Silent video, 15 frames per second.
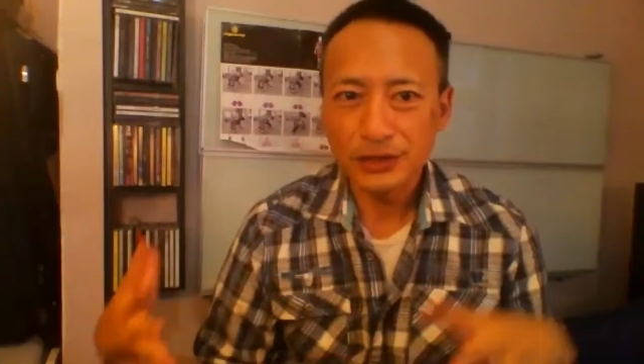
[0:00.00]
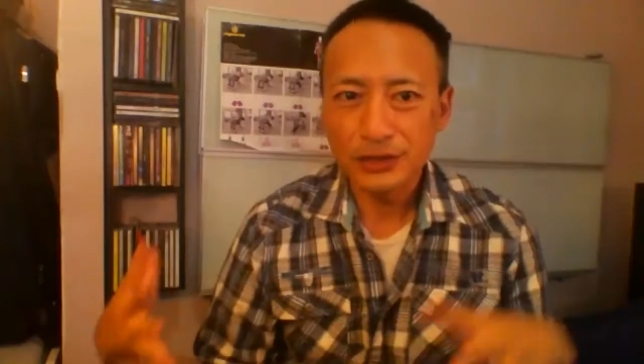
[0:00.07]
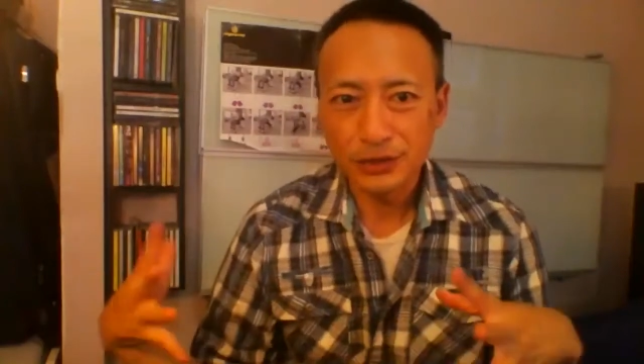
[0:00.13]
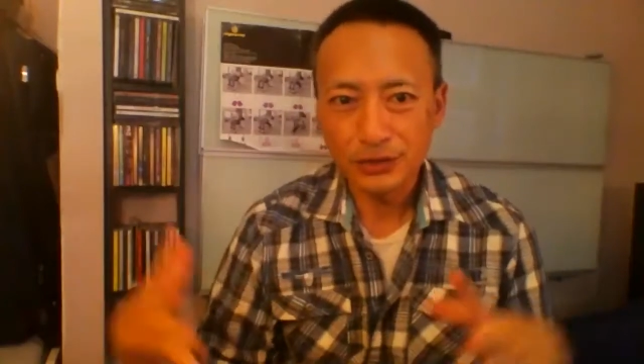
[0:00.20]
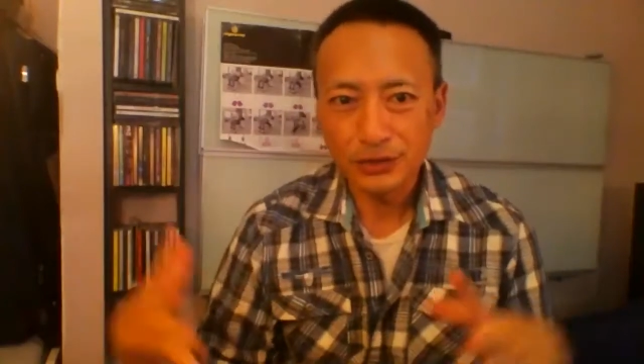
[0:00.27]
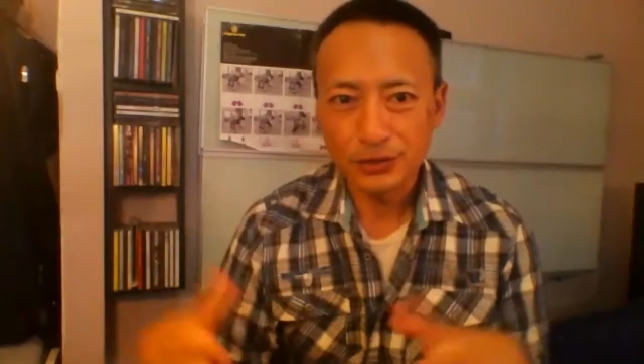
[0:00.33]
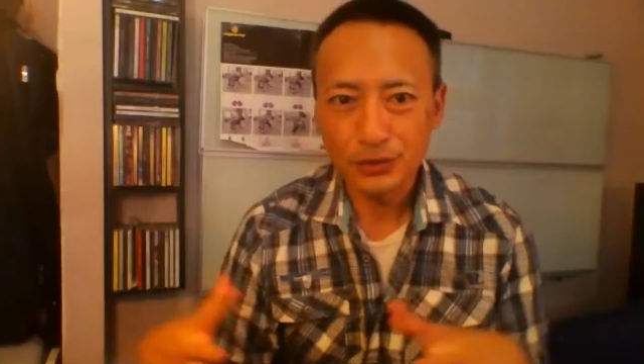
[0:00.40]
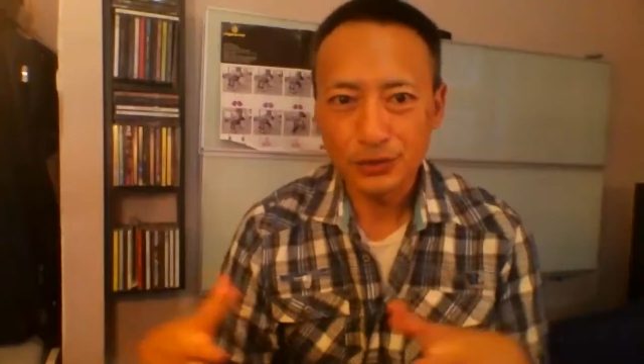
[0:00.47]

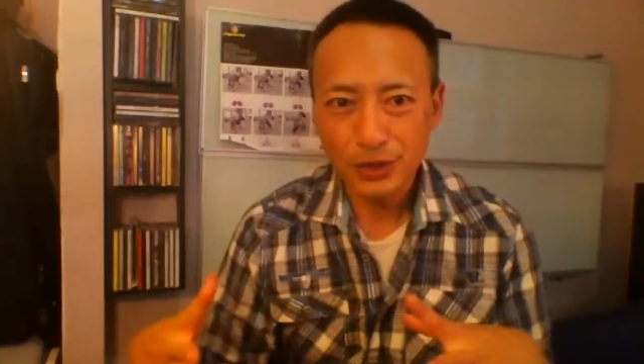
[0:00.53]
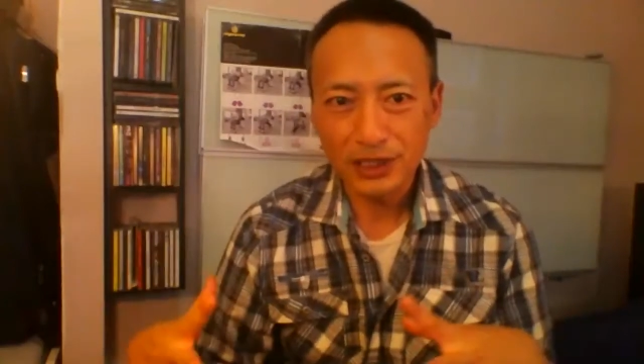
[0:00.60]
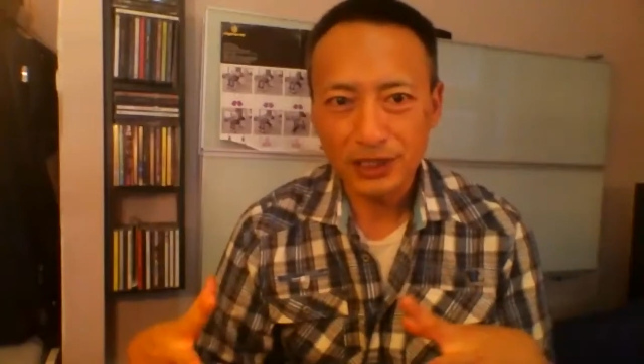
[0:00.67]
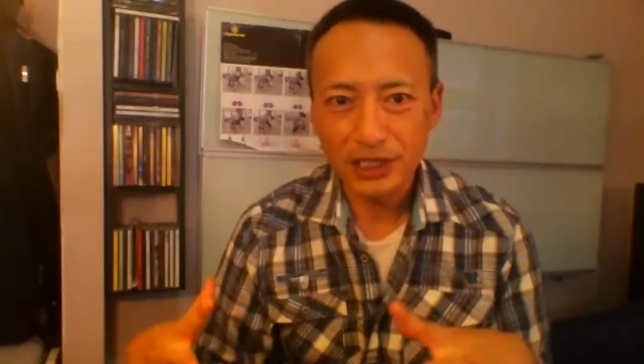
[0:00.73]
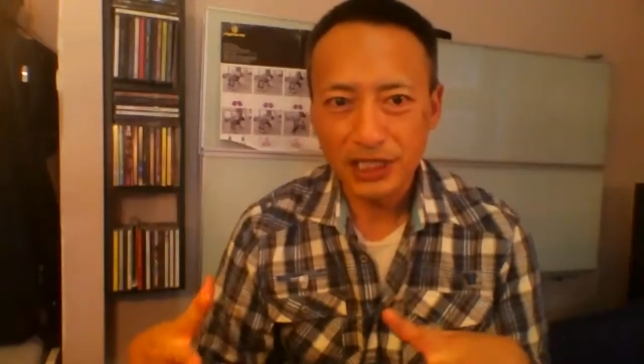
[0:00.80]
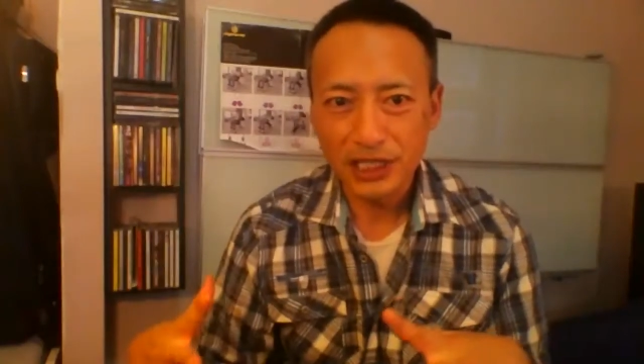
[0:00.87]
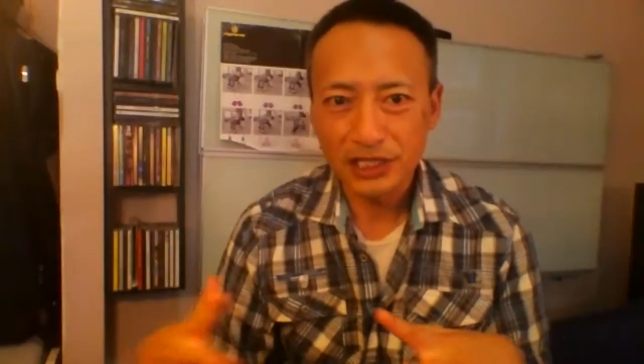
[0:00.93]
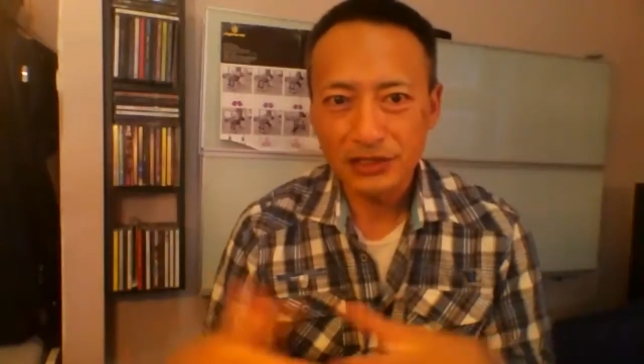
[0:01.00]
there's Rick
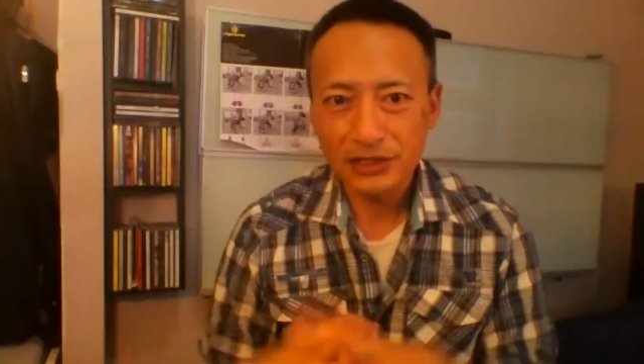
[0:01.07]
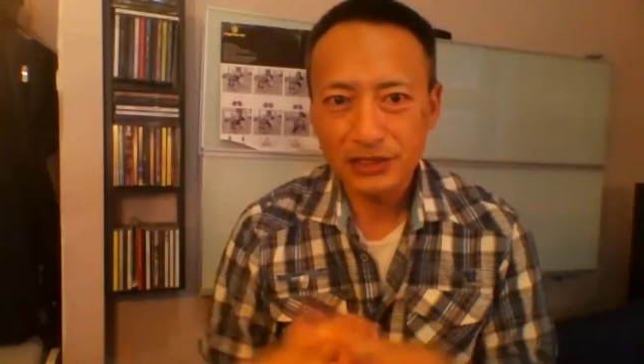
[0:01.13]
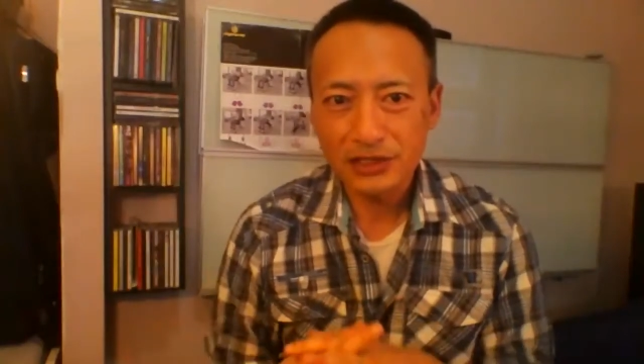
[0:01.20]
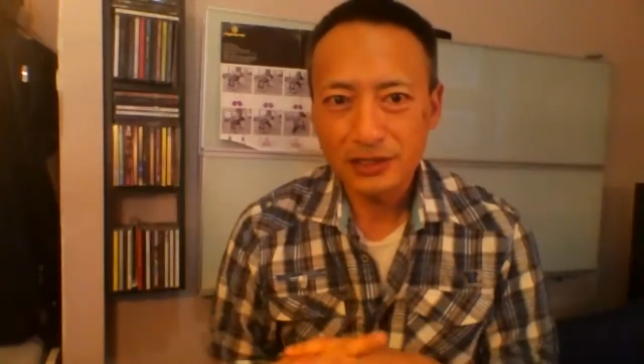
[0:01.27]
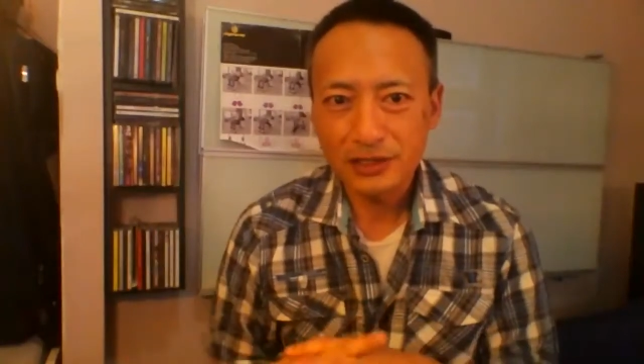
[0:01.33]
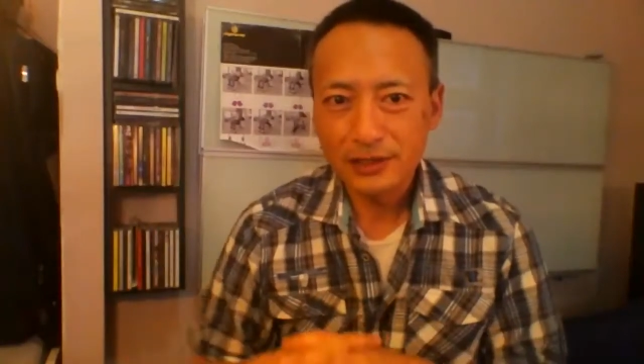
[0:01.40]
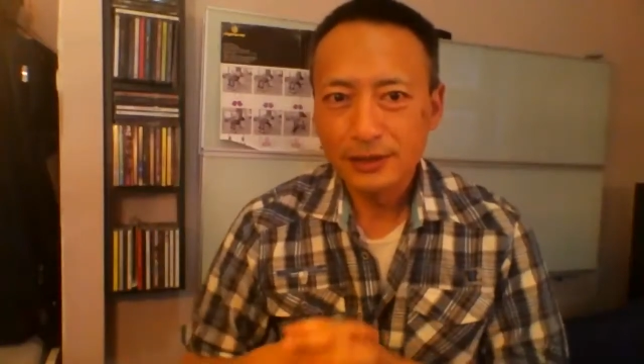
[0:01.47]
Dees.